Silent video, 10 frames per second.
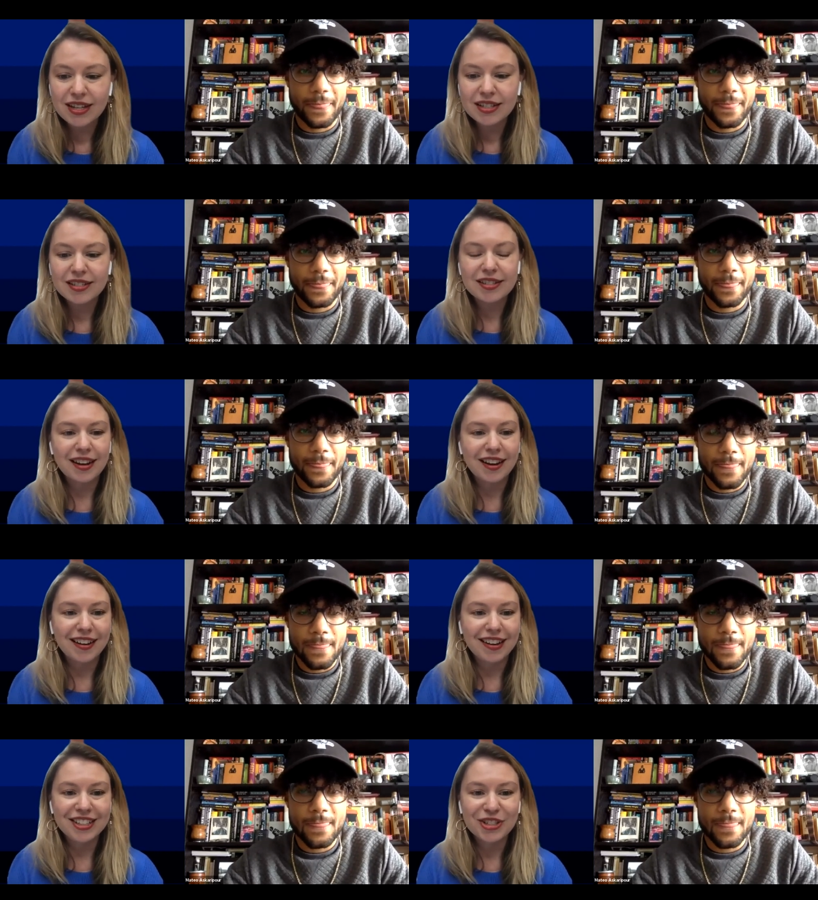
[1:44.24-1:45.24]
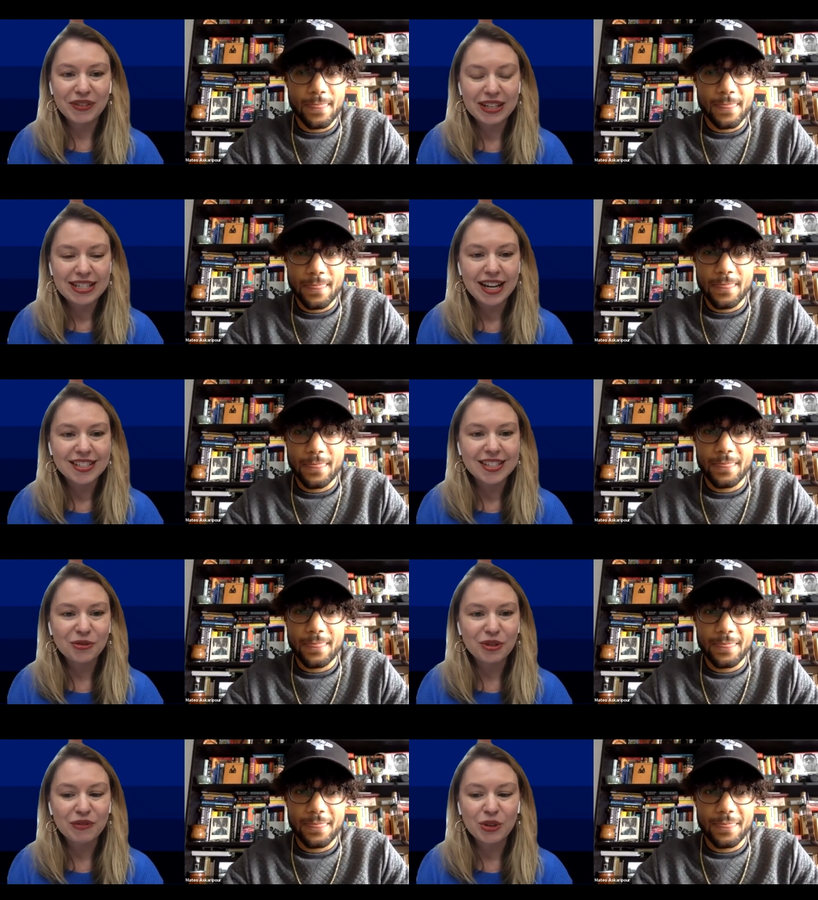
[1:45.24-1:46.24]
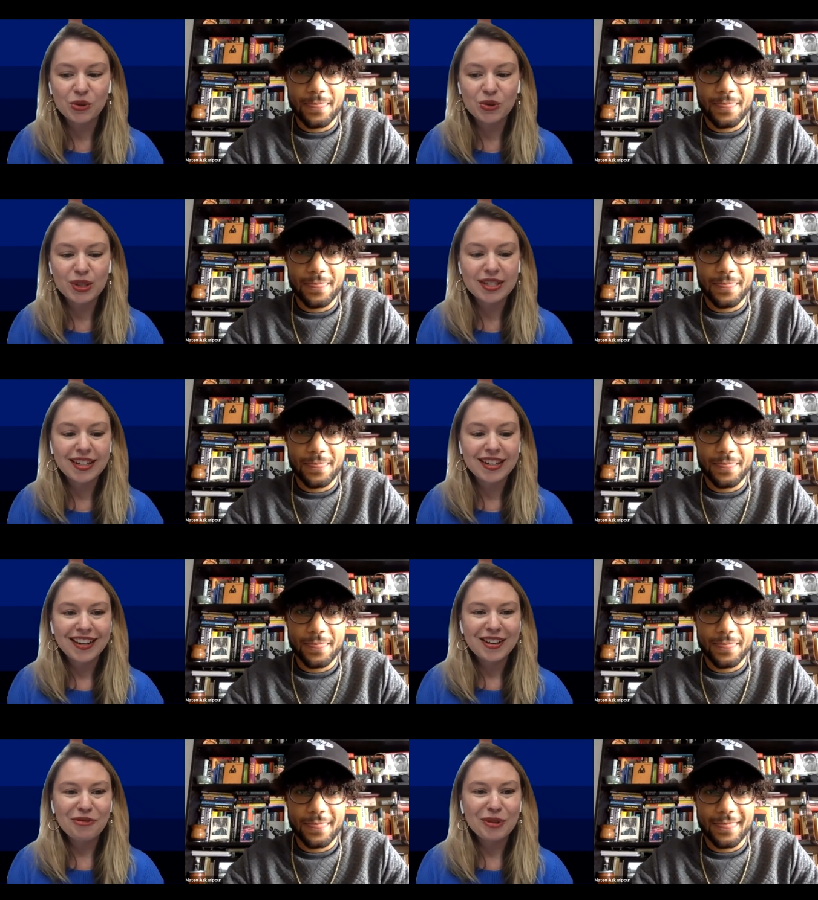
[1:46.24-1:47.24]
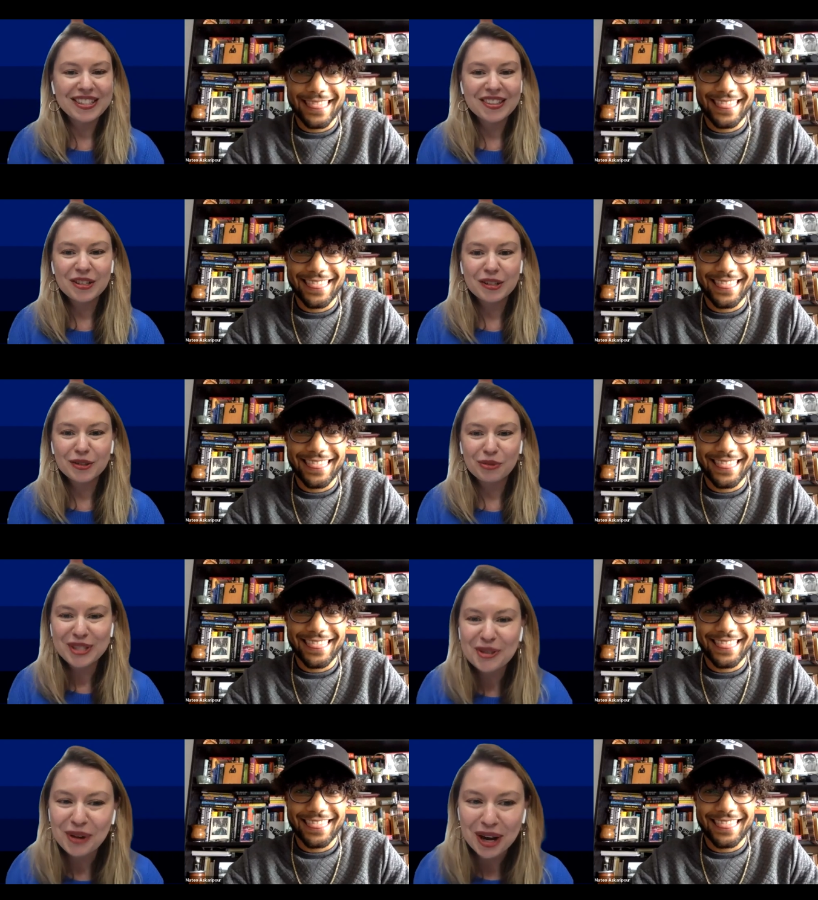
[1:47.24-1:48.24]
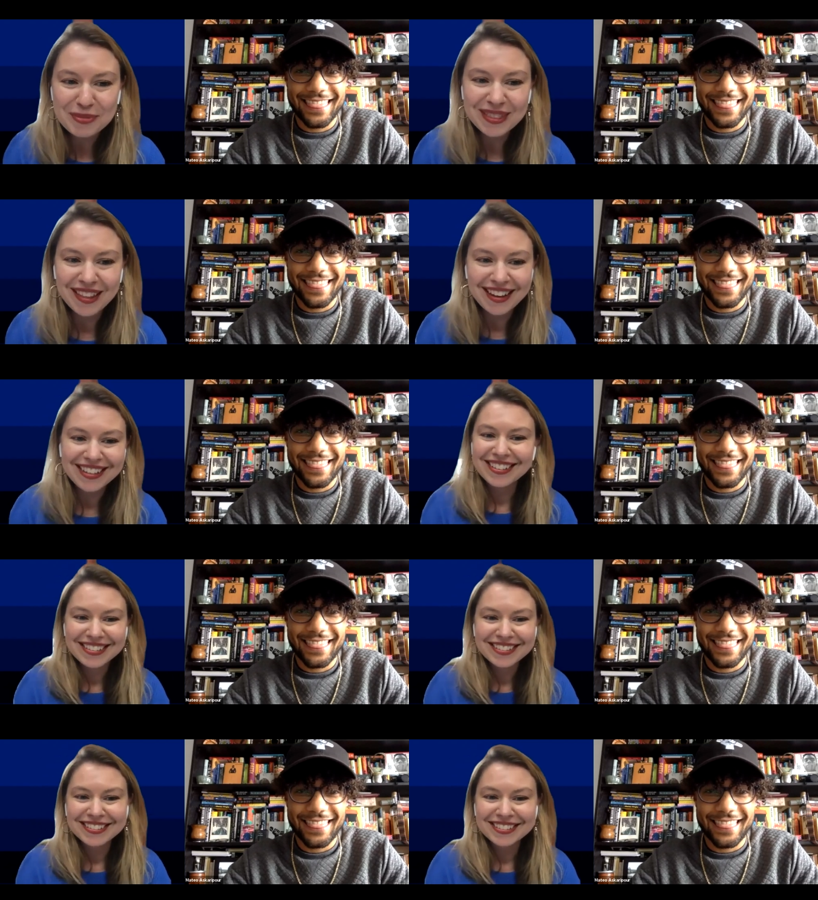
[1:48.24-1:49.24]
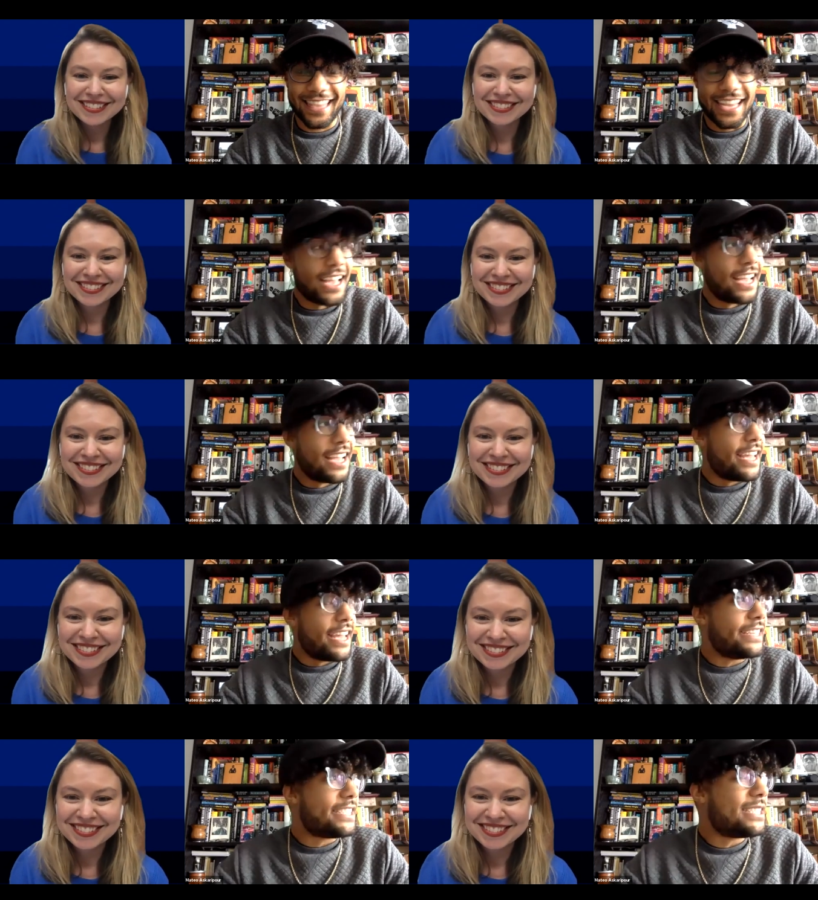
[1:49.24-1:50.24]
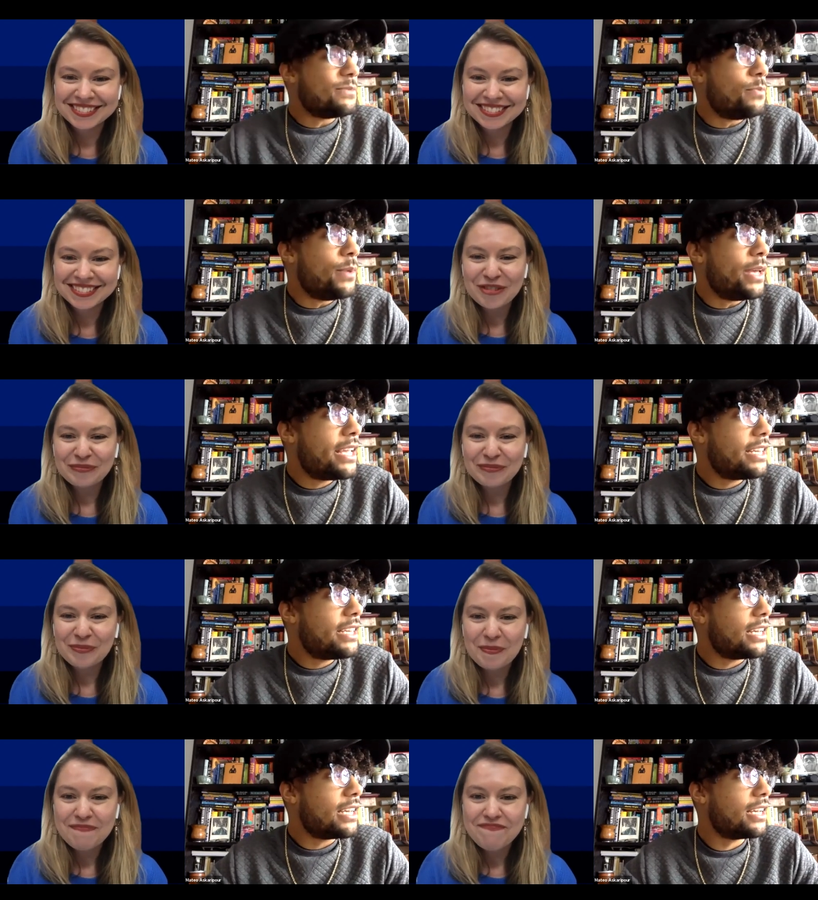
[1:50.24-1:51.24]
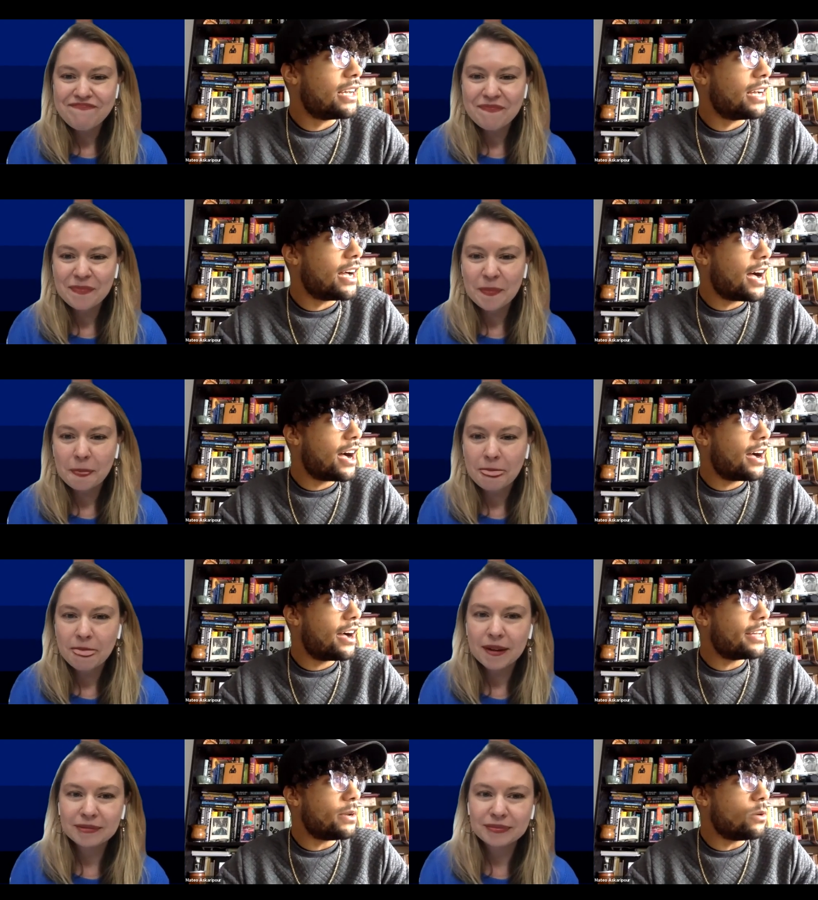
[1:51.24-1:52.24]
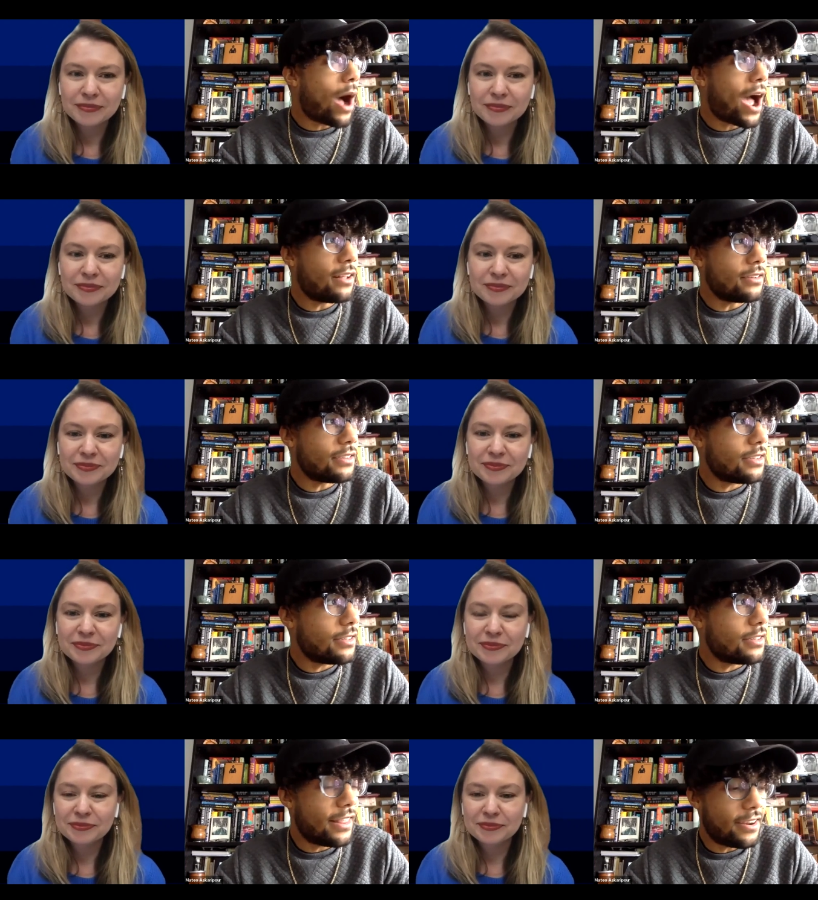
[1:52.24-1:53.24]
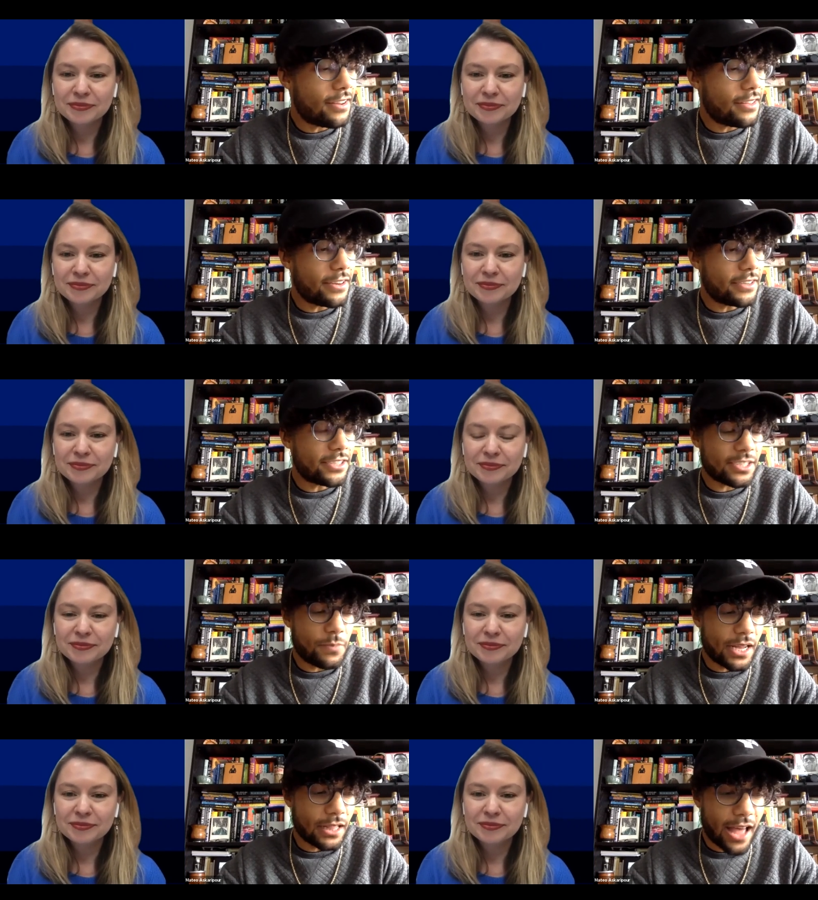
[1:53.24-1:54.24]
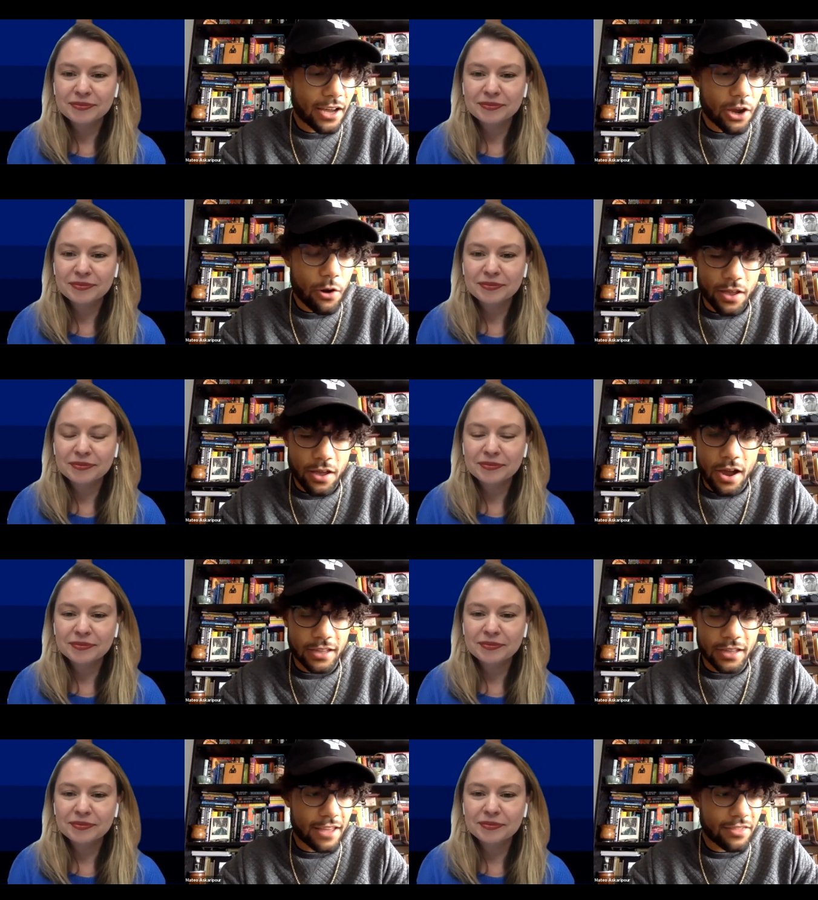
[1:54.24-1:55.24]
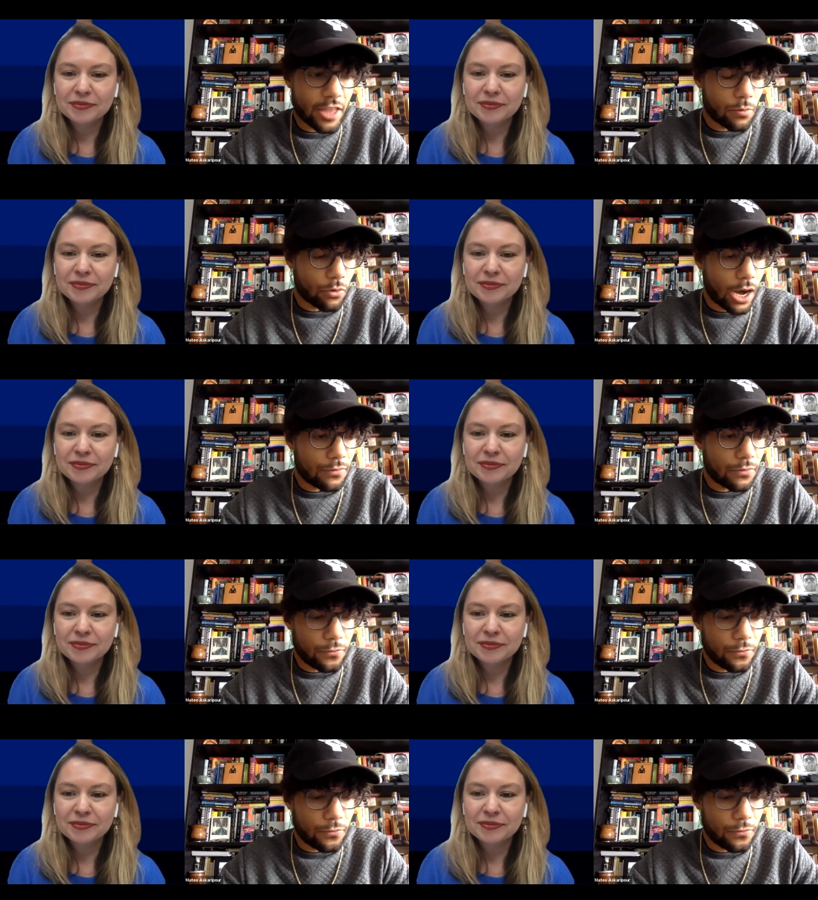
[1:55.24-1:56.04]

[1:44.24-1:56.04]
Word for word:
Speaker 1: list, just fantastic reviews. What's the ride been like?
Speaker 2: It's been wild. There's just been a lot going on, a lot that I'm grateful